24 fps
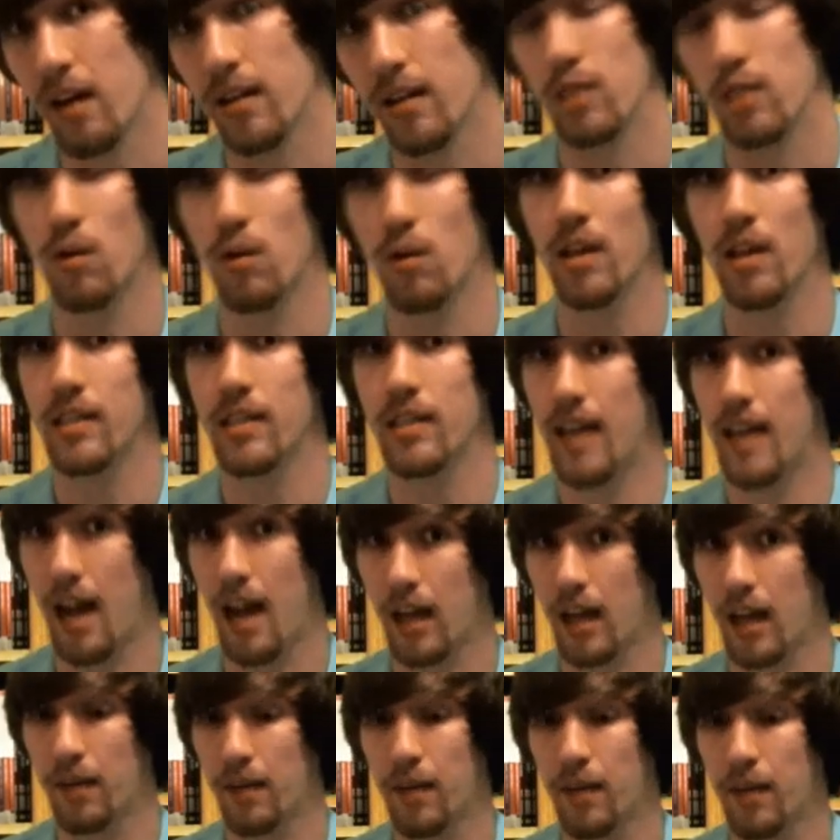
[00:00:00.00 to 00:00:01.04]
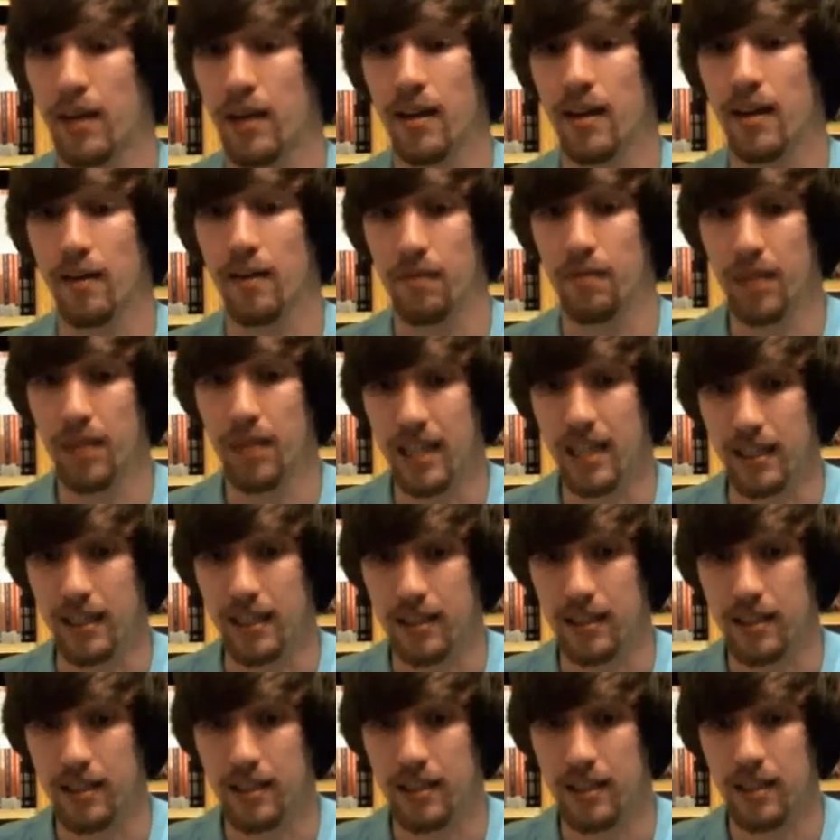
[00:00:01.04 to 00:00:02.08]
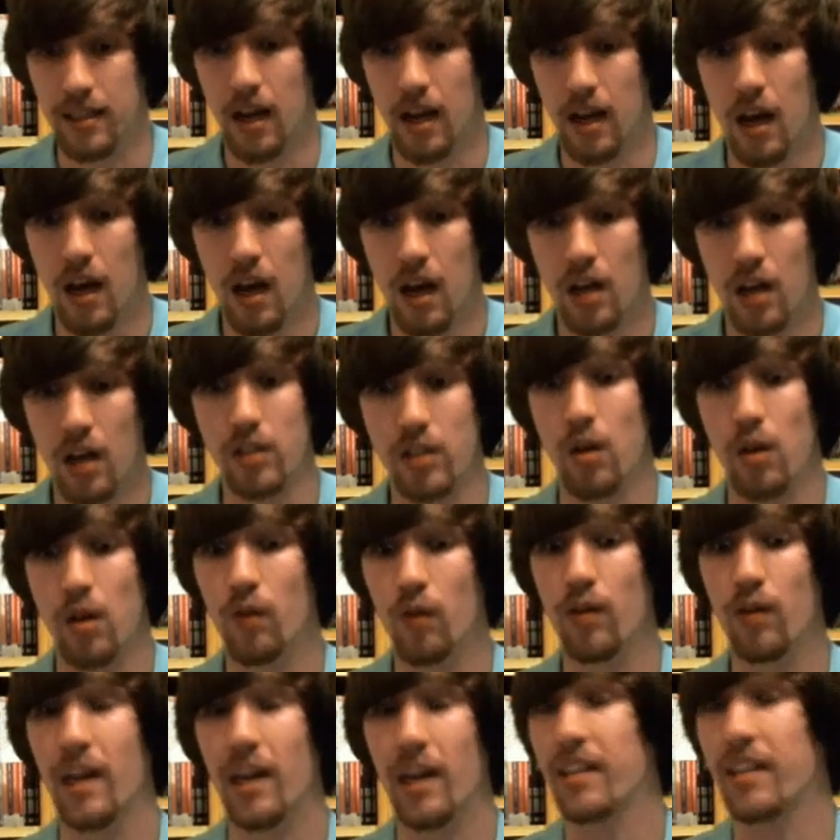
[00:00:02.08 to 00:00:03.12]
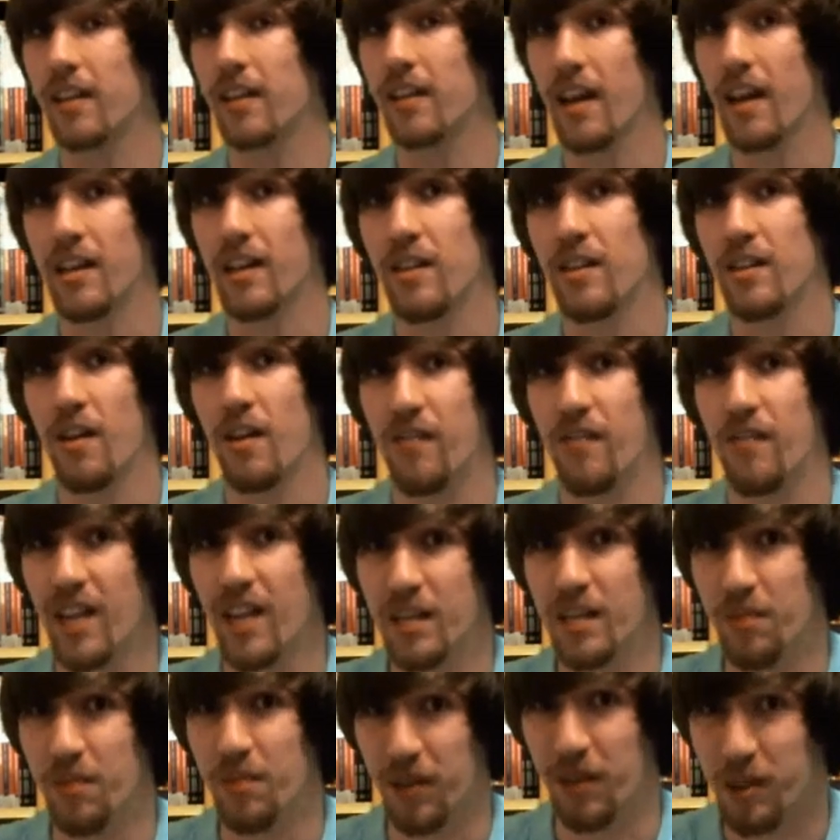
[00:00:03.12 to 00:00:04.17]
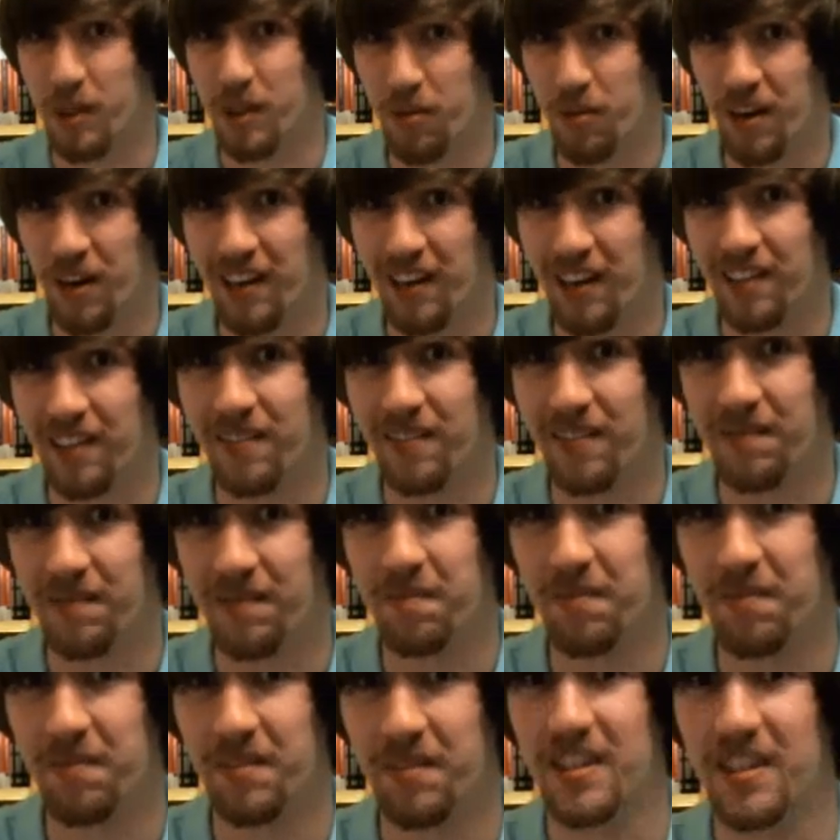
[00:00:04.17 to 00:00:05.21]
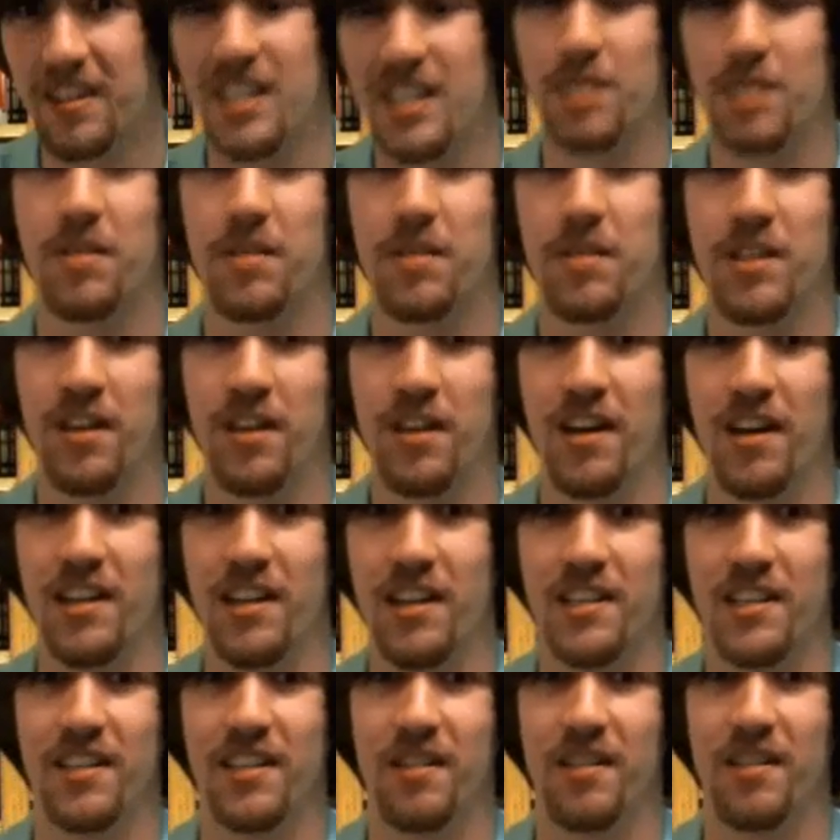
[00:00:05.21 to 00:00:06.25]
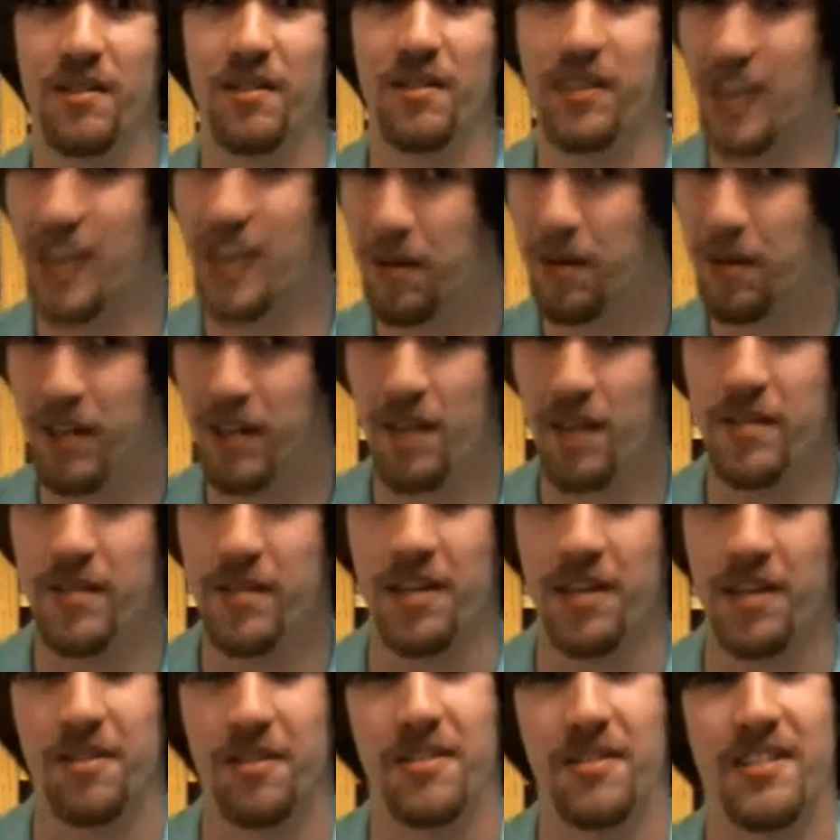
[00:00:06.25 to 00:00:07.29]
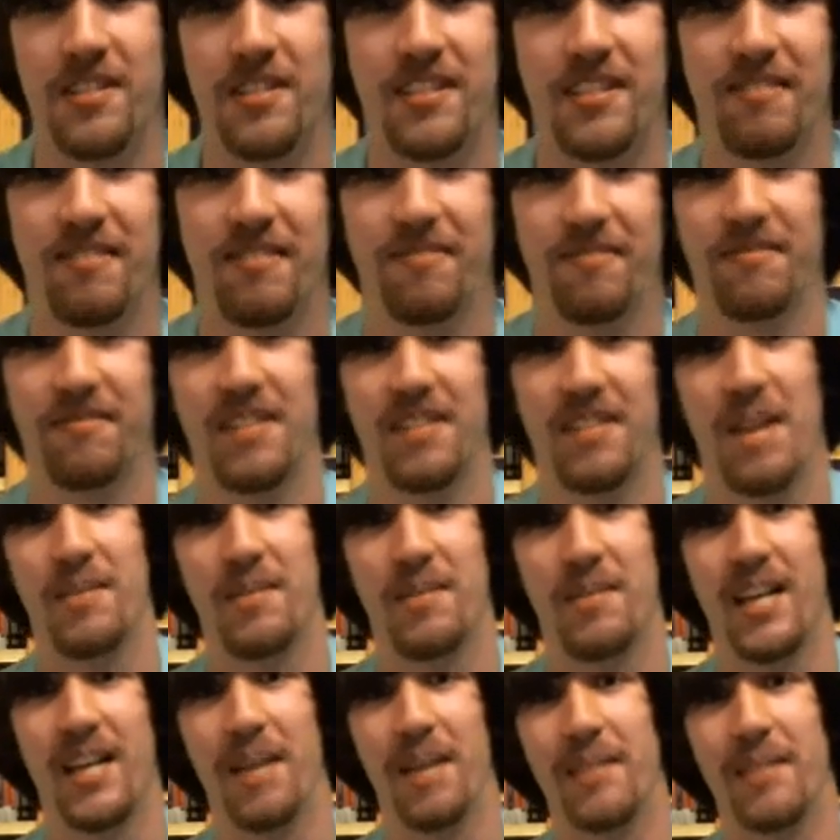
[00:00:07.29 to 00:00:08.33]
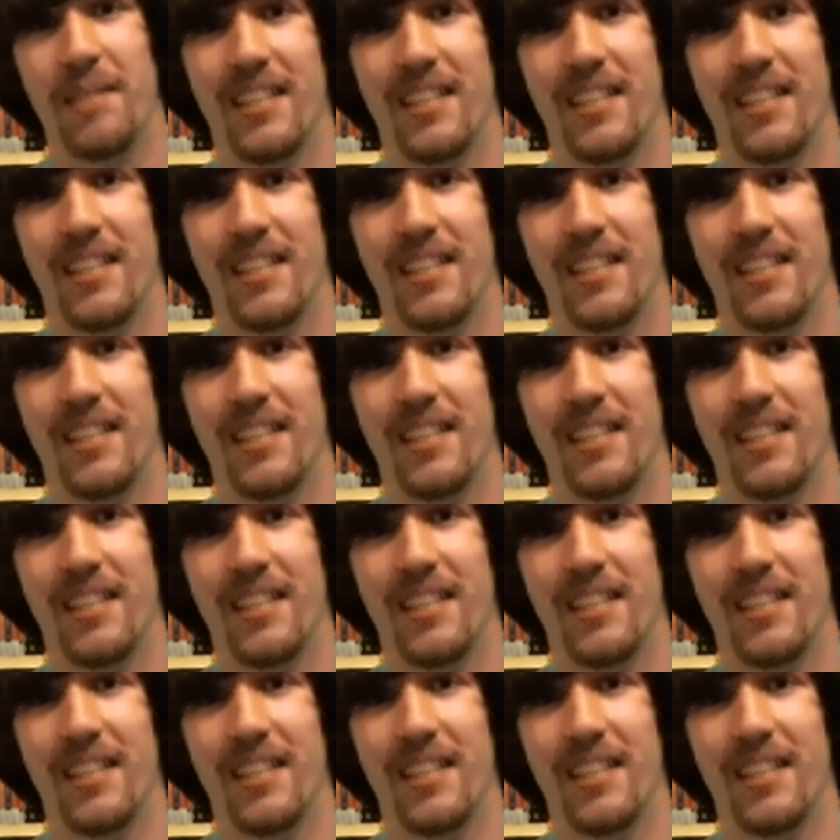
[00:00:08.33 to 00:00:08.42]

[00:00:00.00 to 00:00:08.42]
as well as the Hackmapedia of Beasts. Don't forget to like us on Facebook as well. And this has been Josh with Tabletop Generals. Happy gaming.